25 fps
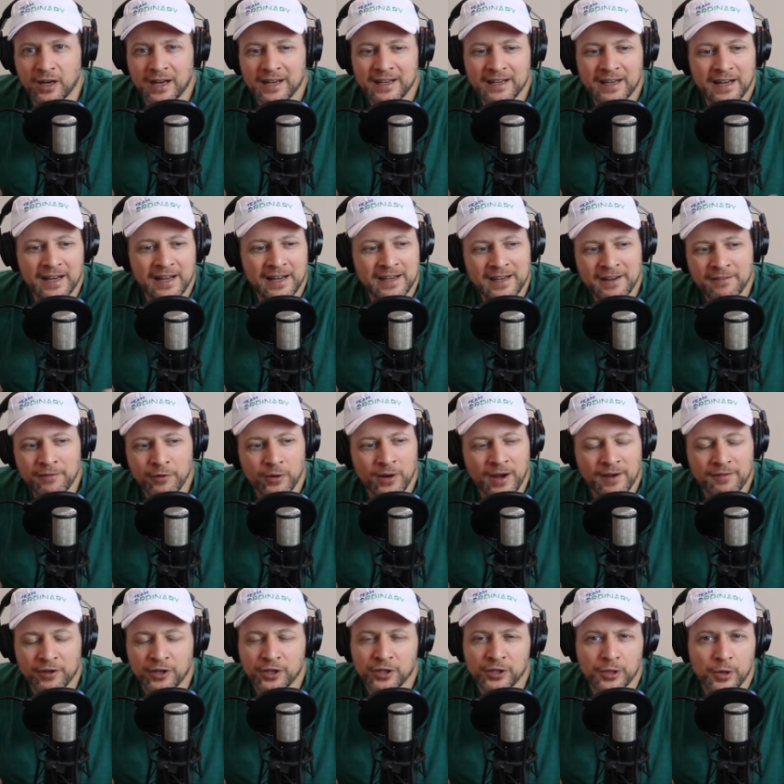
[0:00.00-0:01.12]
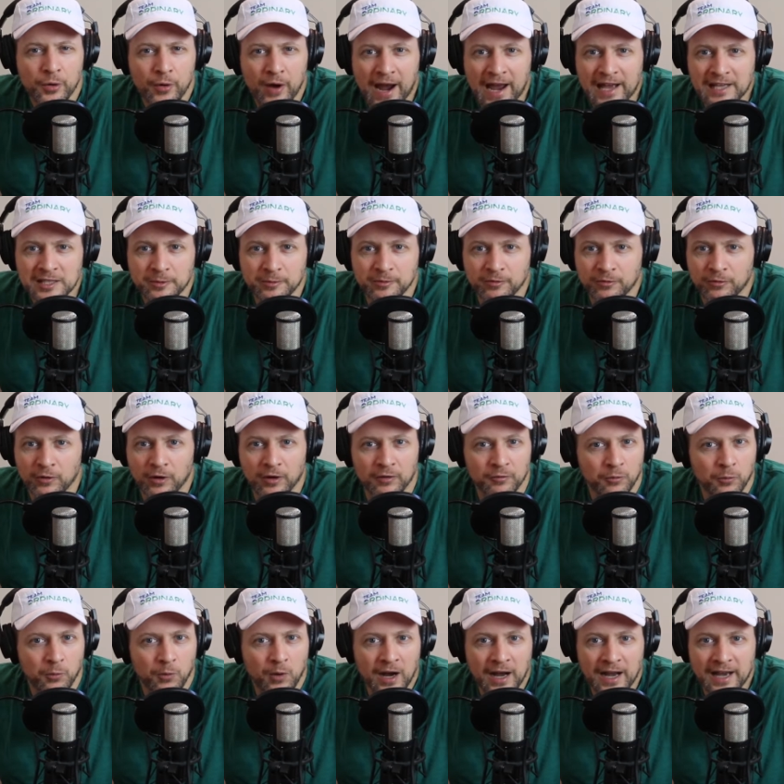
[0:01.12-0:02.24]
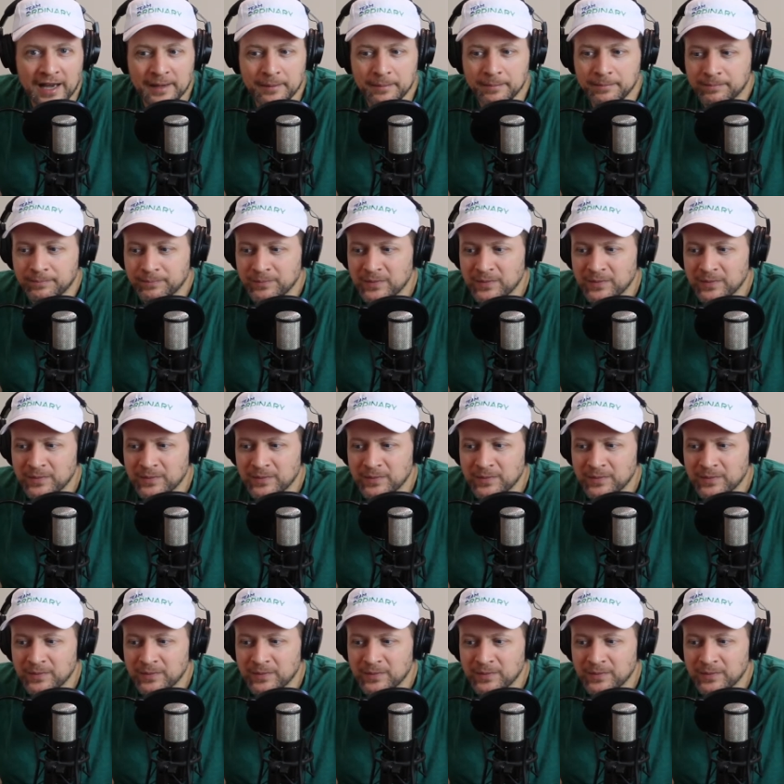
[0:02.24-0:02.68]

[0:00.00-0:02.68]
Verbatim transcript: I never have a good grasp of why,